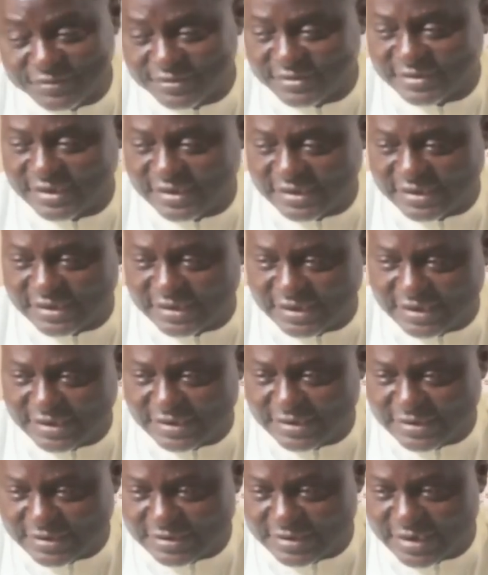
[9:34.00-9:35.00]

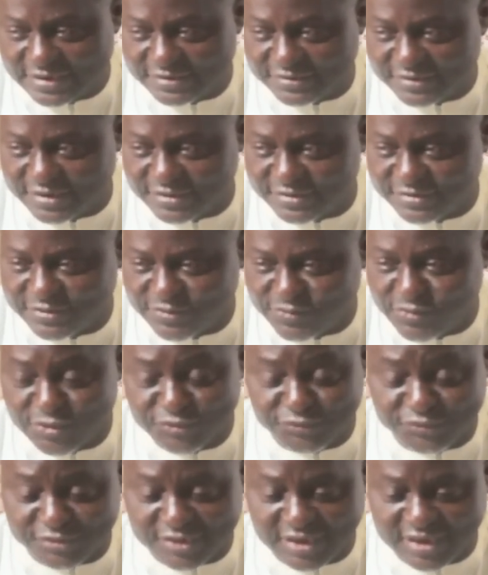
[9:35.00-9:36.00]
in that
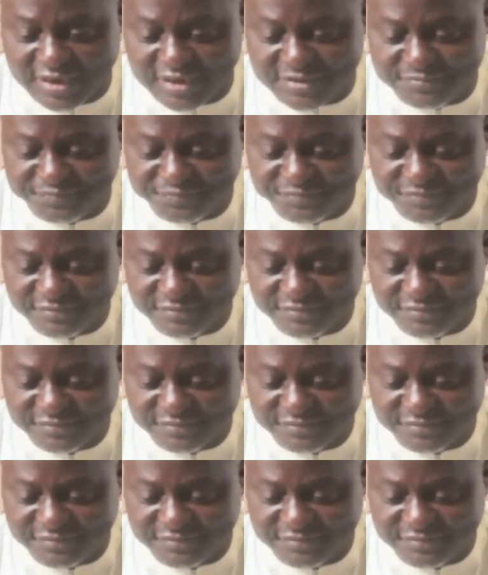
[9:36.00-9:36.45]
was Bala